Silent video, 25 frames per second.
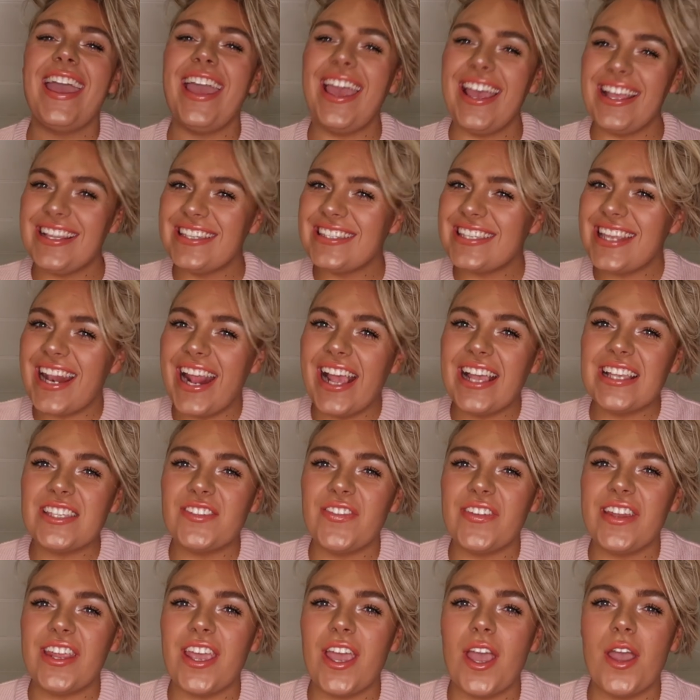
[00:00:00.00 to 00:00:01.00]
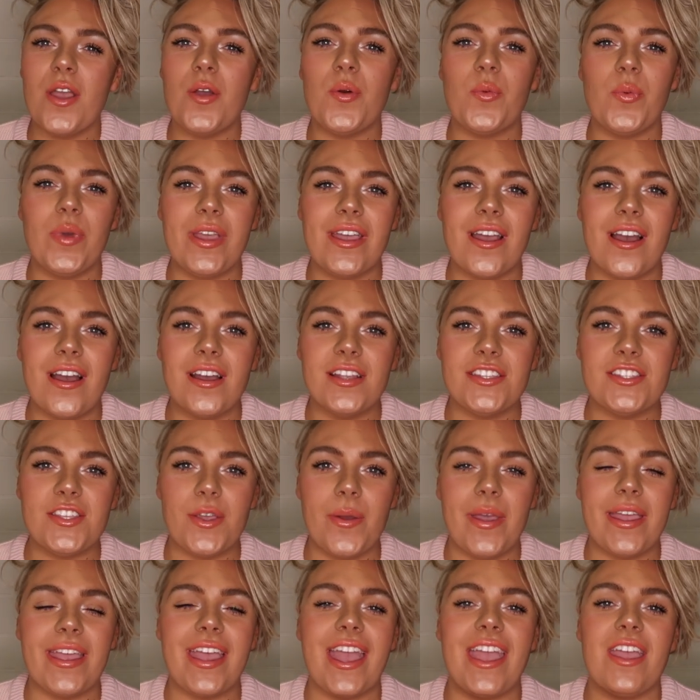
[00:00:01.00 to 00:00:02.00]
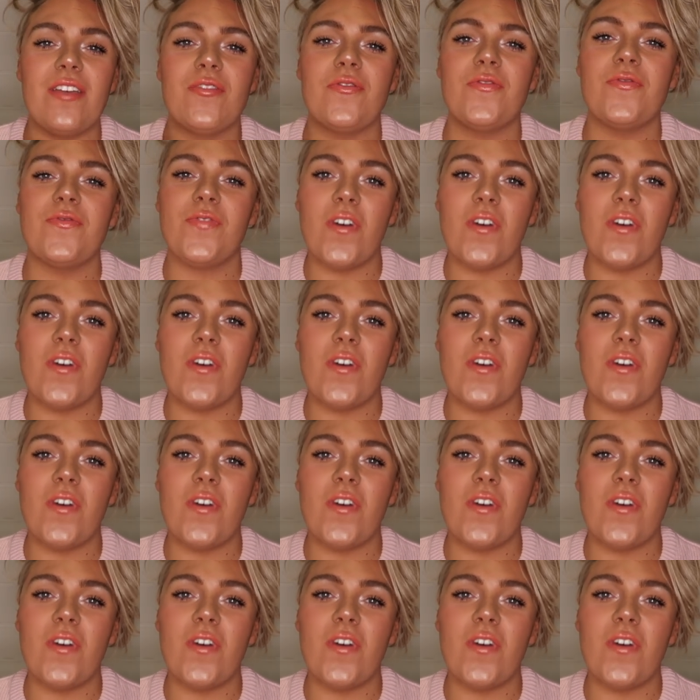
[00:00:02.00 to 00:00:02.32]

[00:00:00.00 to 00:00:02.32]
In today's video, we are doing a